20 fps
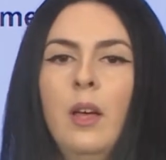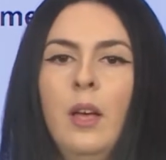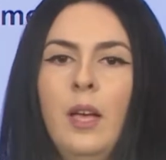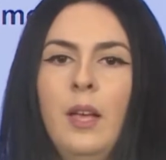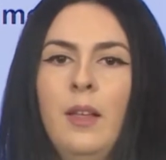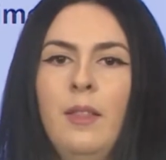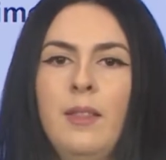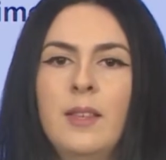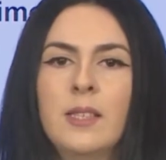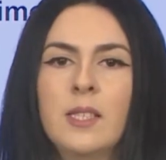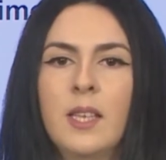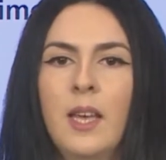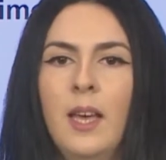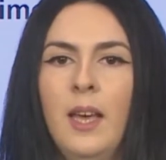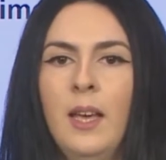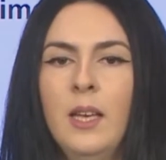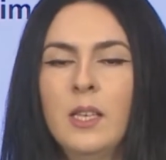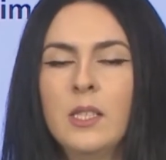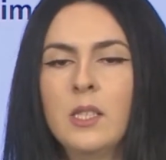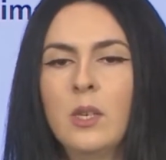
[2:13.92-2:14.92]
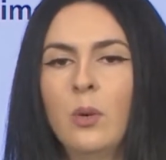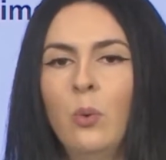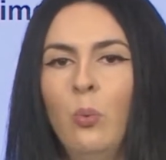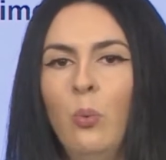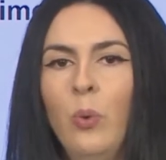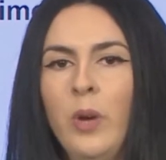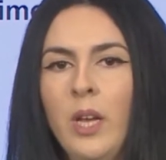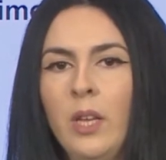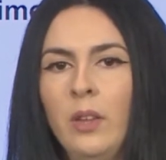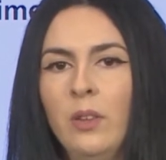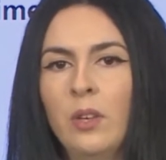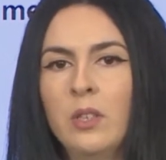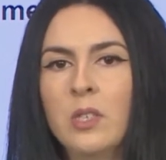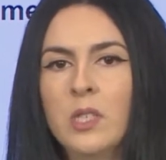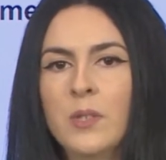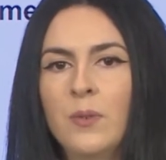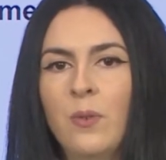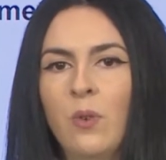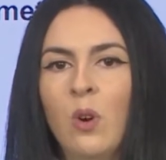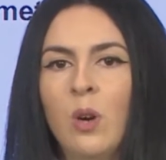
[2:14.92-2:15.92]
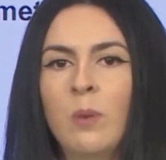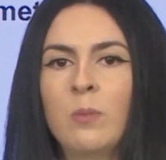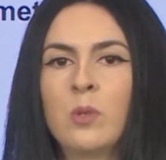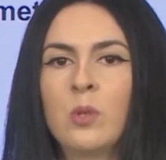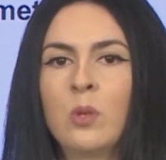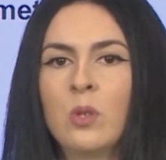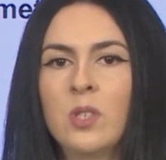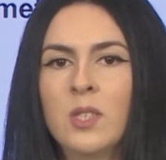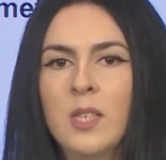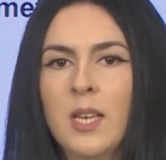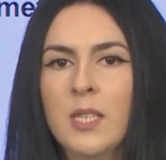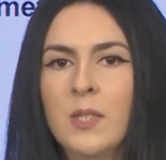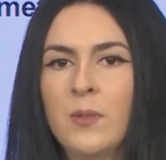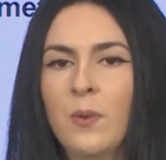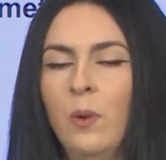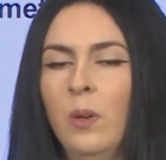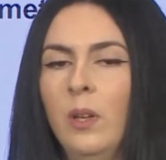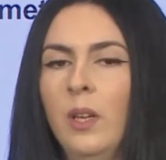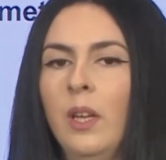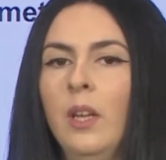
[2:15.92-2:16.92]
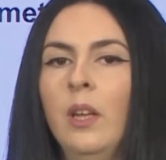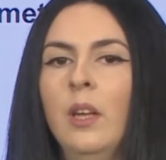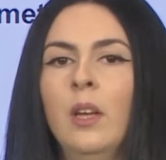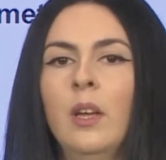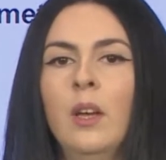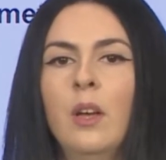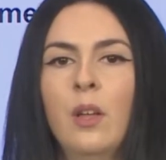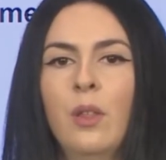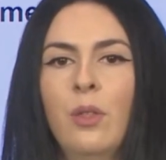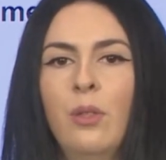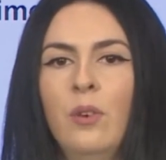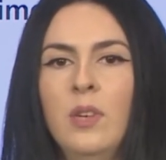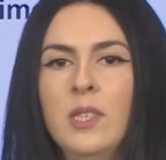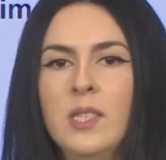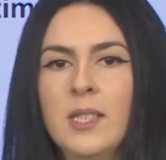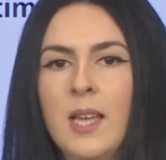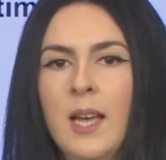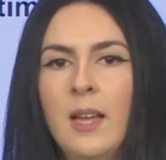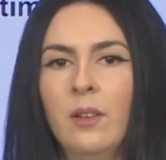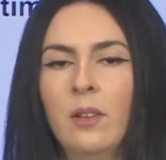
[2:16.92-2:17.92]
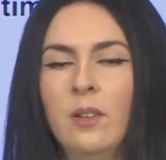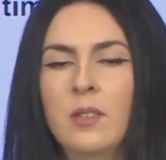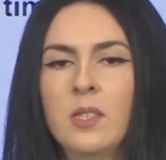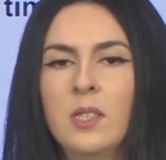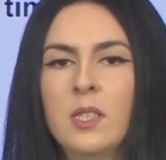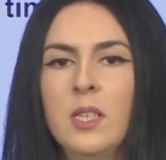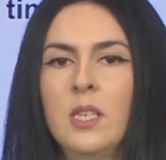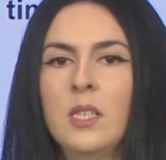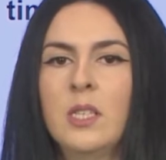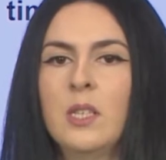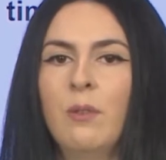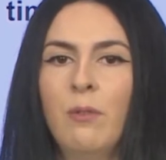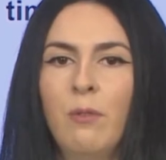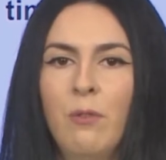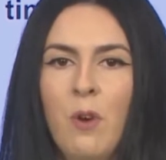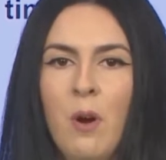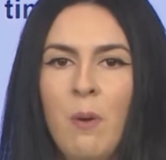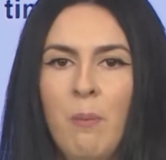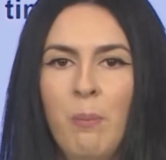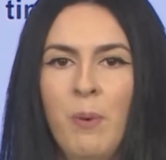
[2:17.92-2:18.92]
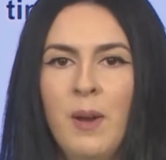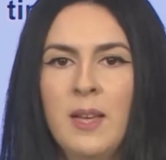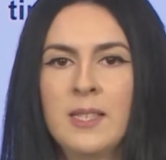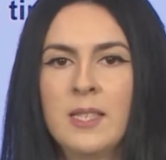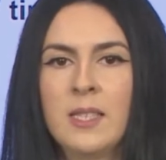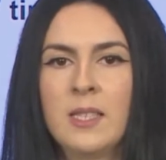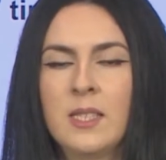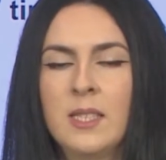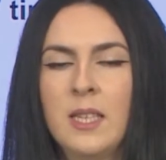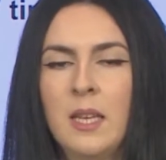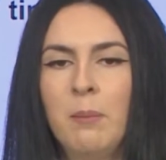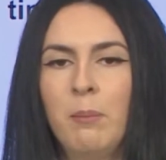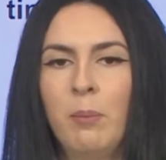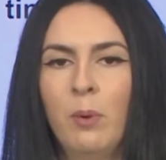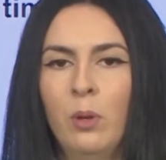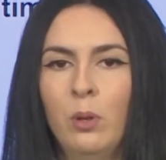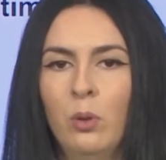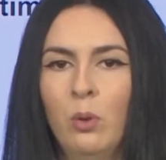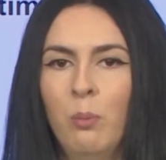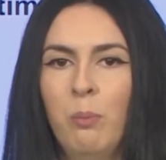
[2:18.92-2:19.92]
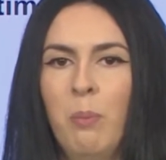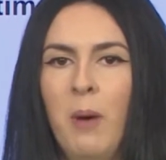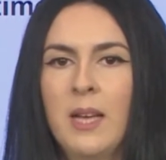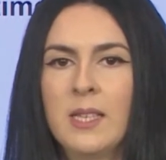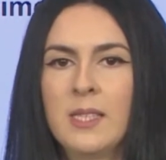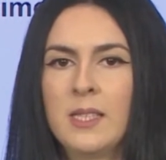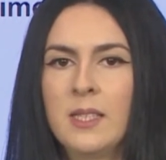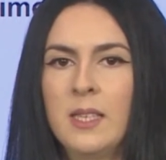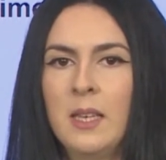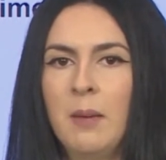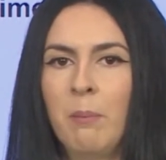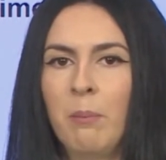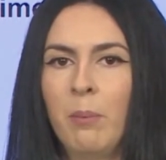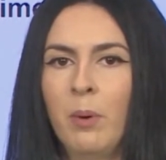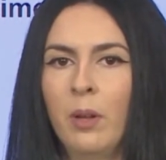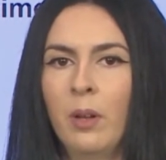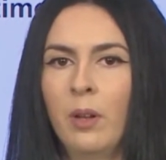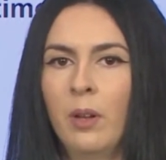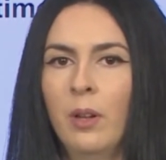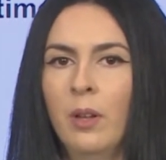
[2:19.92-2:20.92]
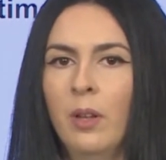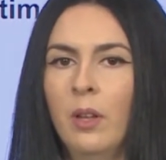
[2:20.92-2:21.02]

In this case, we transform successfully three sentences from present simple to past simple.